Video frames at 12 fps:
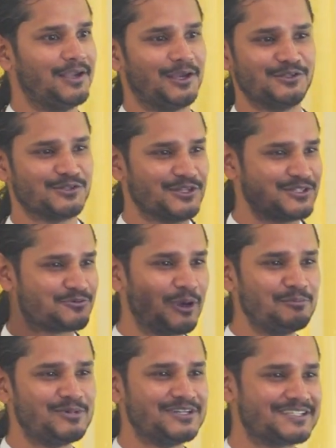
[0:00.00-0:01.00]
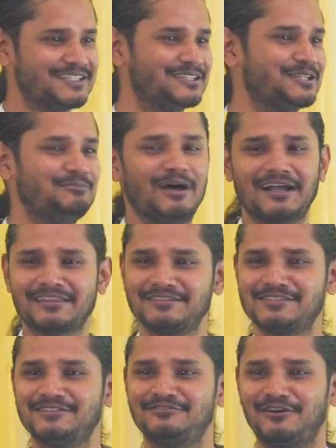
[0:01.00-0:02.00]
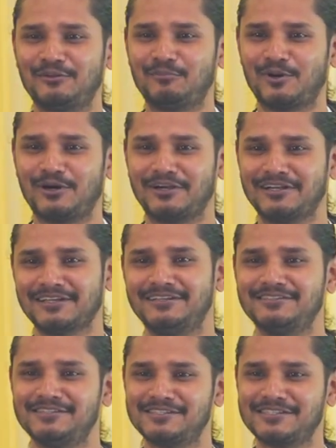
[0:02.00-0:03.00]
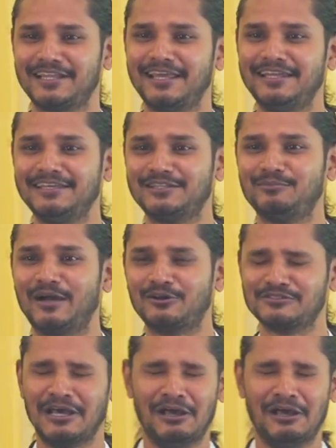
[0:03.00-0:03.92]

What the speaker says: And so there's one person in the back, and this is the fun part. This lady in the back goes,